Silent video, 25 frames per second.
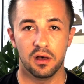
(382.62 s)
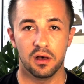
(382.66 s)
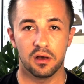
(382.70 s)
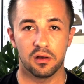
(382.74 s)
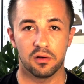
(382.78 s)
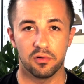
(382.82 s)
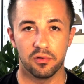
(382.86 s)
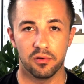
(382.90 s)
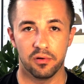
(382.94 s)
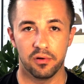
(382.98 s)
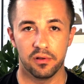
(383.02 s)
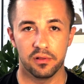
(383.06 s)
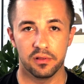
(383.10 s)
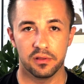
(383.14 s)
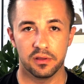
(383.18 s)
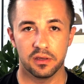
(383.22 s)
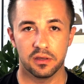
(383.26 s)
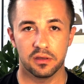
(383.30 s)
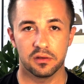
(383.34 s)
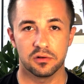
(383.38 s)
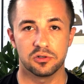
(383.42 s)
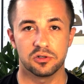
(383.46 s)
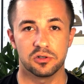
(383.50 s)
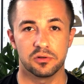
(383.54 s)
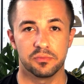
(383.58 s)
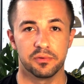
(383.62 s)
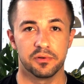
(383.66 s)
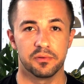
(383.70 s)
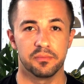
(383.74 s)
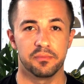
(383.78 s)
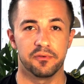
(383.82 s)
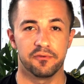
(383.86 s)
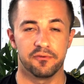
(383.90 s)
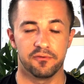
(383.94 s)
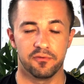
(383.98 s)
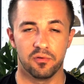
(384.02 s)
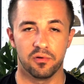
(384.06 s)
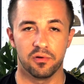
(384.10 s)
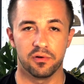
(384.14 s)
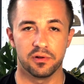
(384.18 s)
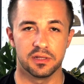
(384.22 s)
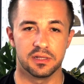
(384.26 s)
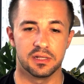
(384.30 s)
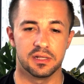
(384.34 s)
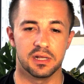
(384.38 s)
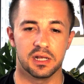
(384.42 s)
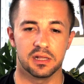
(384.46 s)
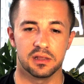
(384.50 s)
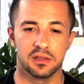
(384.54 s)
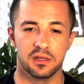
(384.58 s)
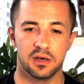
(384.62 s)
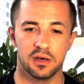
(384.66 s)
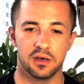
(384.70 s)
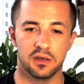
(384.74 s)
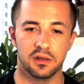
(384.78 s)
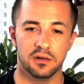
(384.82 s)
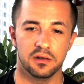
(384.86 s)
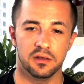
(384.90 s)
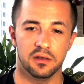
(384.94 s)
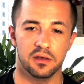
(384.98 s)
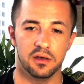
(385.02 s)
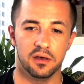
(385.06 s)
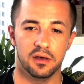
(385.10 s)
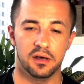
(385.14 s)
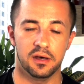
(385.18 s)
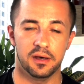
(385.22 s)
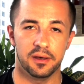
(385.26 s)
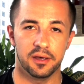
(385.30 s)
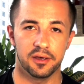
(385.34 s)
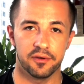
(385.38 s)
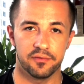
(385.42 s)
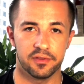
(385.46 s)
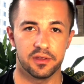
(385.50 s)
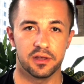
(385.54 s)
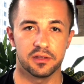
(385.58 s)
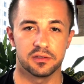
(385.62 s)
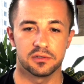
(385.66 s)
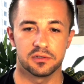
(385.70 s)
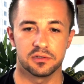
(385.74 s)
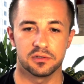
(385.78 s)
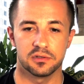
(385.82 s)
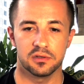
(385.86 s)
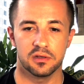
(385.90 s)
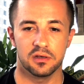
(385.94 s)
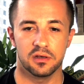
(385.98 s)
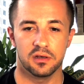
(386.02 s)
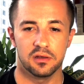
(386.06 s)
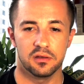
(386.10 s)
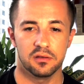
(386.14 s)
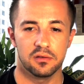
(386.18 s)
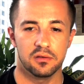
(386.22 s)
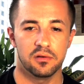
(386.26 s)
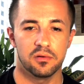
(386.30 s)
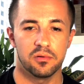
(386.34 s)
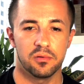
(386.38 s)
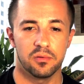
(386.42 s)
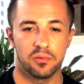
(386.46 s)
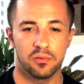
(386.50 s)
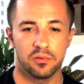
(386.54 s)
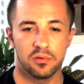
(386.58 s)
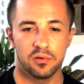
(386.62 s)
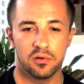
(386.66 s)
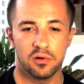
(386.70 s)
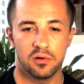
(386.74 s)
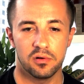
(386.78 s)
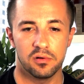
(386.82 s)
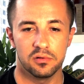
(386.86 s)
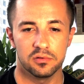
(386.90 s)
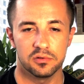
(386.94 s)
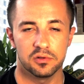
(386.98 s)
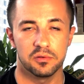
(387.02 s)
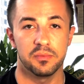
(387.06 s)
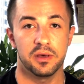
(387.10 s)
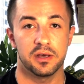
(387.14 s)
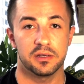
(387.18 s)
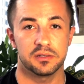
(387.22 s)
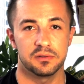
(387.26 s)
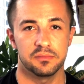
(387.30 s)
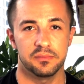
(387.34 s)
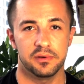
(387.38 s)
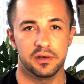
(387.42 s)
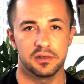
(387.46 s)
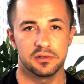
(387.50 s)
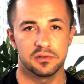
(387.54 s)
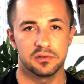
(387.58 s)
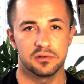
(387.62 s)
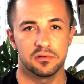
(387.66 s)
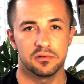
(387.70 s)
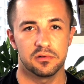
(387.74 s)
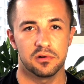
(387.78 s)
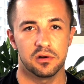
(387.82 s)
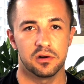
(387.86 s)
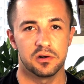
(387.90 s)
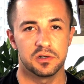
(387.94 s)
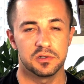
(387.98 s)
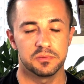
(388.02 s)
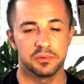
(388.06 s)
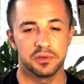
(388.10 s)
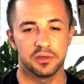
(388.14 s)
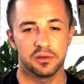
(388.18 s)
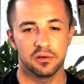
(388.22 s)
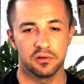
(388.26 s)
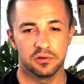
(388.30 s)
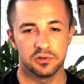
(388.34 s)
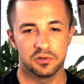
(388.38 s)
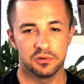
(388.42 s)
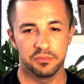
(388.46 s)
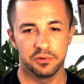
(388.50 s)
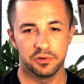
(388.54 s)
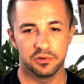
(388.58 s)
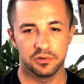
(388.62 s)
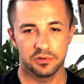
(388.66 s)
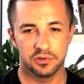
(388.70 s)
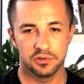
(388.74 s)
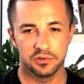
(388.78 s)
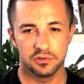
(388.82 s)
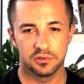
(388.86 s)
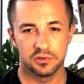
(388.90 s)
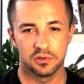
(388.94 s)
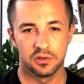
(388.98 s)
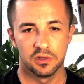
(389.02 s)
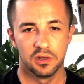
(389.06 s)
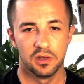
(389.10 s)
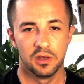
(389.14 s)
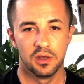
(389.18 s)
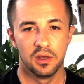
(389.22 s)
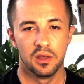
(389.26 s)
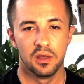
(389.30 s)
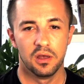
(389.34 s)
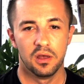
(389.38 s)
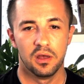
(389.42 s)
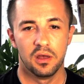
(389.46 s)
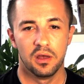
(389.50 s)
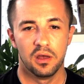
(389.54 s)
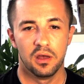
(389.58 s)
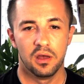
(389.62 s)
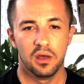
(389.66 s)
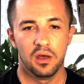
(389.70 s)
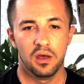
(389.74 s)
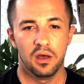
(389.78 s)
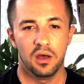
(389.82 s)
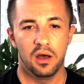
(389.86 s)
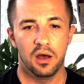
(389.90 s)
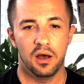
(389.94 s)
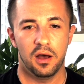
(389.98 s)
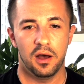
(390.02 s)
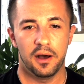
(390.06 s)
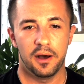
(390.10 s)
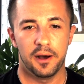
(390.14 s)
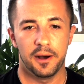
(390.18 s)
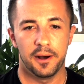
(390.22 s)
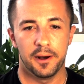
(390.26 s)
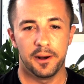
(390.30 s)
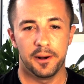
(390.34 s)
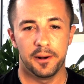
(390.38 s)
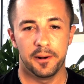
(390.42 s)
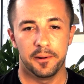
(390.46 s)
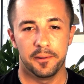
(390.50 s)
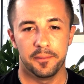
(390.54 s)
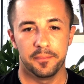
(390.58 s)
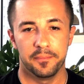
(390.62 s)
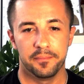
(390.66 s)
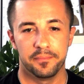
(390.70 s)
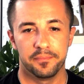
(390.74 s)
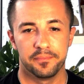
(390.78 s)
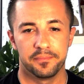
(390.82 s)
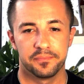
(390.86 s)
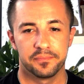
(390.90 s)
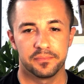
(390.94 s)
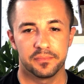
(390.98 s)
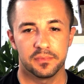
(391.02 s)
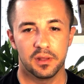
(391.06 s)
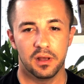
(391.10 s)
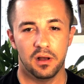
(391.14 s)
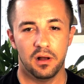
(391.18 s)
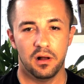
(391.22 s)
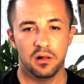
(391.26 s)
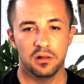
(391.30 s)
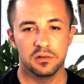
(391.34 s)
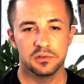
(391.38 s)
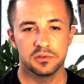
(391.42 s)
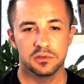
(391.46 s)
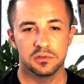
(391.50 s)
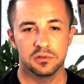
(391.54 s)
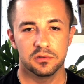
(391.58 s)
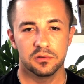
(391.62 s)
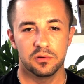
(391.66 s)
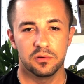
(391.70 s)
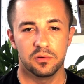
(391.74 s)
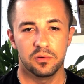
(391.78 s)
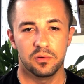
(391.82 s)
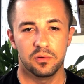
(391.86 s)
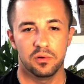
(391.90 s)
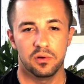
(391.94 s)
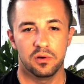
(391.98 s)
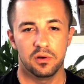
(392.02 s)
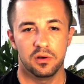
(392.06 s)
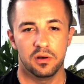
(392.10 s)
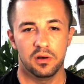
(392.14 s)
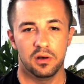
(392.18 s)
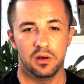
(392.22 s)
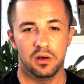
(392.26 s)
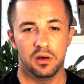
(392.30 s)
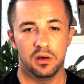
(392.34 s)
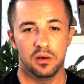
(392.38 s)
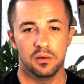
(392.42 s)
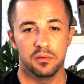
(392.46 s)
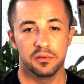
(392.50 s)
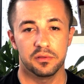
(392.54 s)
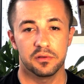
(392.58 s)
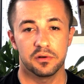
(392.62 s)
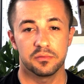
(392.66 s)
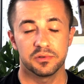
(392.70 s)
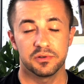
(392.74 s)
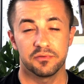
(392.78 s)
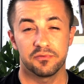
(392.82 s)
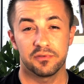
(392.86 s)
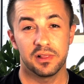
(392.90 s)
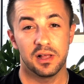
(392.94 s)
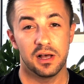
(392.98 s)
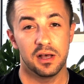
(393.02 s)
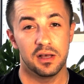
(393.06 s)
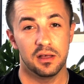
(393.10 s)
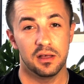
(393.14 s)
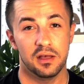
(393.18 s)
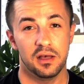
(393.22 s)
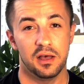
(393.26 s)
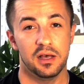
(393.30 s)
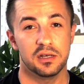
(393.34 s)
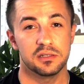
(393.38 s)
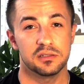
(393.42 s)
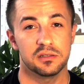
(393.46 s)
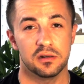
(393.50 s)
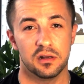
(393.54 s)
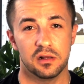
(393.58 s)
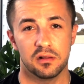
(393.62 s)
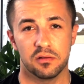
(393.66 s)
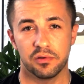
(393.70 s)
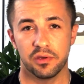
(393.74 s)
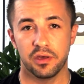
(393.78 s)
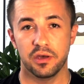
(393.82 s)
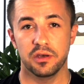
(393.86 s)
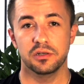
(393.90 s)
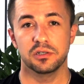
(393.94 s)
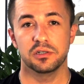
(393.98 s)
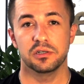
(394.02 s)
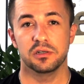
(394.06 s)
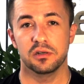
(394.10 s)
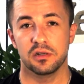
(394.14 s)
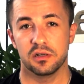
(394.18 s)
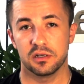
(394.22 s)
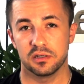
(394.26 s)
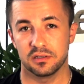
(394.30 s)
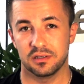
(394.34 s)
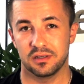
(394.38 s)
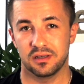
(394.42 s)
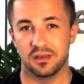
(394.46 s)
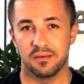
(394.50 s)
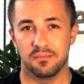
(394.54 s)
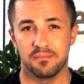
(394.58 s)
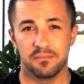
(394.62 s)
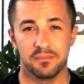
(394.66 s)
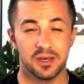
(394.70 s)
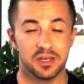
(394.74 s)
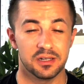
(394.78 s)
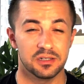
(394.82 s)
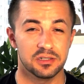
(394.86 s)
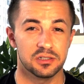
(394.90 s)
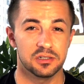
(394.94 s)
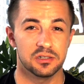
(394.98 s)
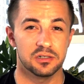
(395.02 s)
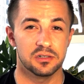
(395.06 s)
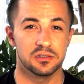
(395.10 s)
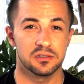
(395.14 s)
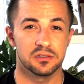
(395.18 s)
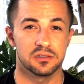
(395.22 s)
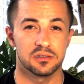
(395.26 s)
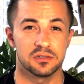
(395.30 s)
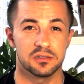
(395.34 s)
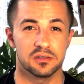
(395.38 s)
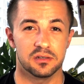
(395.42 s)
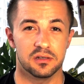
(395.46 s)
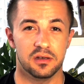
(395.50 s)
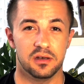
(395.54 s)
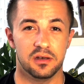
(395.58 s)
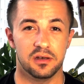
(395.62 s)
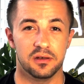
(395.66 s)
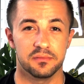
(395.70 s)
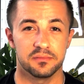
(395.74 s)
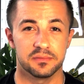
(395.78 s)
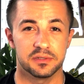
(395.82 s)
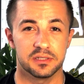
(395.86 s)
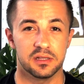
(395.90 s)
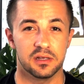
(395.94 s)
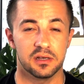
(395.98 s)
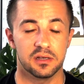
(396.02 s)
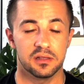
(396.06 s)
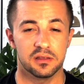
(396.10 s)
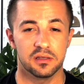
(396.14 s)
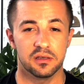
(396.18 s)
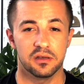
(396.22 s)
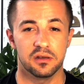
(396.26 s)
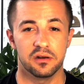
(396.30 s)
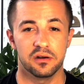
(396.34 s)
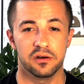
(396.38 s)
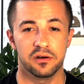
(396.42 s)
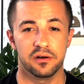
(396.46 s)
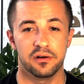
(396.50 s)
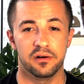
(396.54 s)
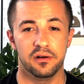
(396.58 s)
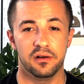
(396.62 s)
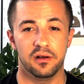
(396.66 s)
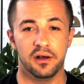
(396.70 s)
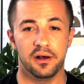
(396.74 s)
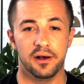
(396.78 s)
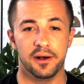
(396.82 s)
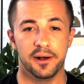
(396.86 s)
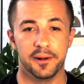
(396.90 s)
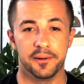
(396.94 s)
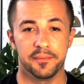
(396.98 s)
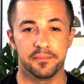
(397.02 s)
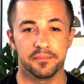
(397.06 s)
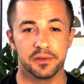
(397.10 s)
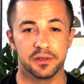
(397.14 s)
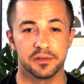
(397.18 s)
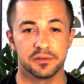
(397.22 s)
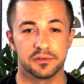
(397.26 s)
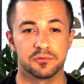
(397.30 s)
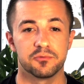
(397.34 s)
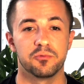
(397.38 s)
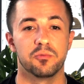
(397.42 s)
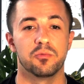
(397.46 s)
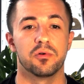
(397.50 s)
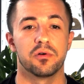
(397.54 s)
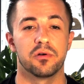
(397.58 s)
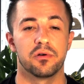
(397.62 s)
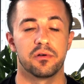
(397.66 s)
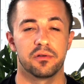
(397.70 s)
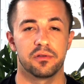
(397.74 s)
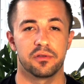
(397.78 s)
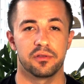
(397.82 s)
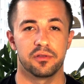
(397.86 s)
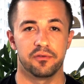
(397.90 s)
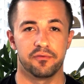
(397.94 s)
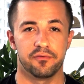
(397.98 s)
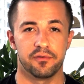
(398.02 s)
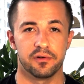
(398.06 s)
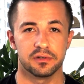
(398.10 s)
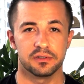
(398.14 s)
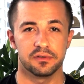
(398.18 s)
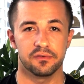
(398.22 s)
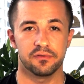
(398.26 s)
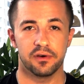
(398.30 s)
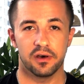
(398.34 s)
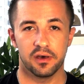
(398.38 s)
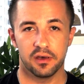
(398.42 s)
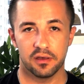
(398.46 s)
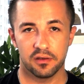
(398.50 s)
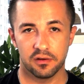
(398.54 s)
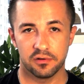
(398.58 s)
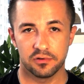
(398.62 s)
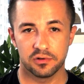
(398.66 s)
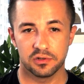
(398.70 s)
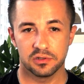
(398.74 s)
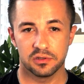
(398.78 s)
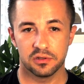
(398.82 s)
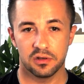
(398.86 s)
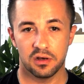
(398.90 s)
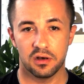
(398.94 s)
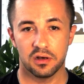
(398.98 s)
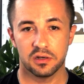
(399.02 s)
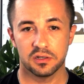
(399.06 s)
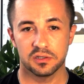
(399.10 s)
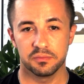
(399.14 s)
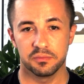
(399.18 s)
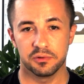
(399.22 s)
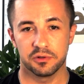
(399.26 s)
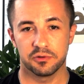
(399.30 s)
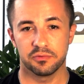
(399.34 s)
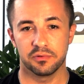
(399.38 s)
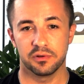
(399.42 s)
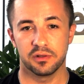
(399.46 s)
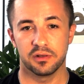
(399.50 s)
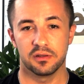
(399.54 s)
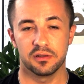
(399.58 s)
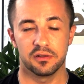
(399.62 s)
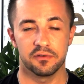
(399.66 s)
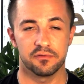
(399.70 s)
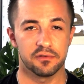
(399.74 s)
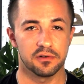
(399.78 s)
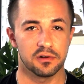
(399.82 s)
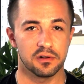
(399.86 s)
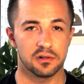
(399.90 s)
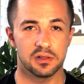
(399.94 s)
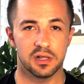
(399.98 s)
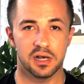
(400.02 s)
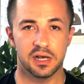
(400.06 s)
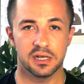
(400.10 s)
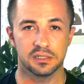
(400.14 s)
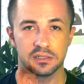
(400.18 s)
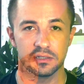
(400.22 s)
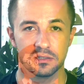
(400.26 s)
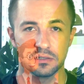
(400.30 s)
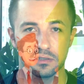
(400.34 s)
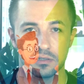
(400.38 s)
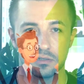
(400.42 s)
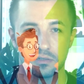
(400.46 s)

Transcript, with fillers: accordingly contribute before the deadline uh, if that's uh, your goal to maximize your RSP contributions. Um, also, uh, in terms of asset allocation, as I mentioned um, slightly here, um, it's worth diversifying your stocks between different classes